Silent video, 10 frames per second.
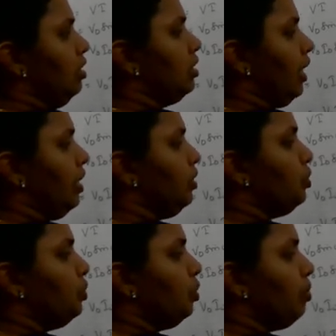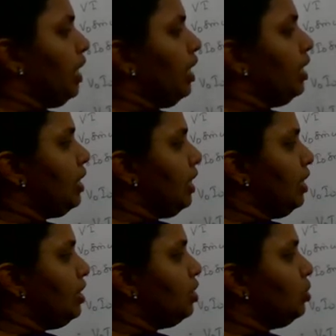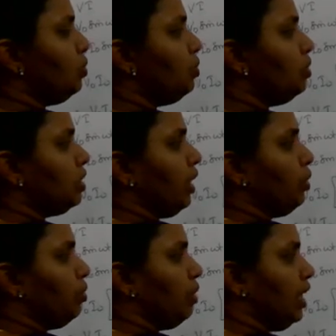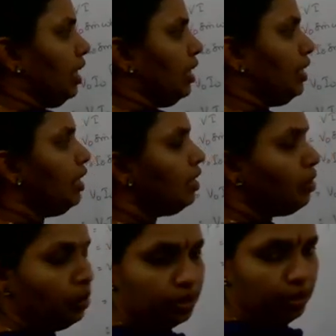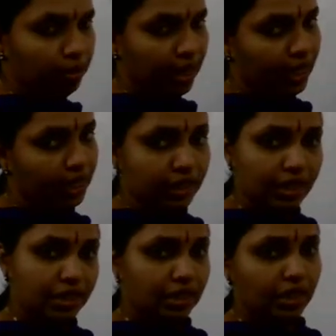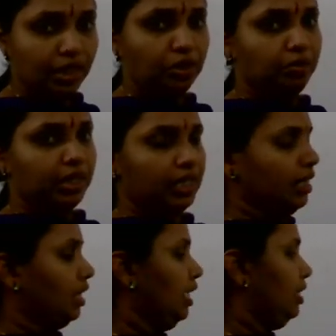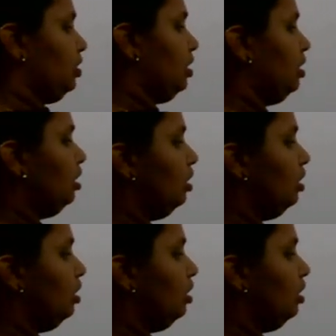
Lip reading: sin 2 omega t is 2 sin omega t cos omega t. That is a trigonometric relation.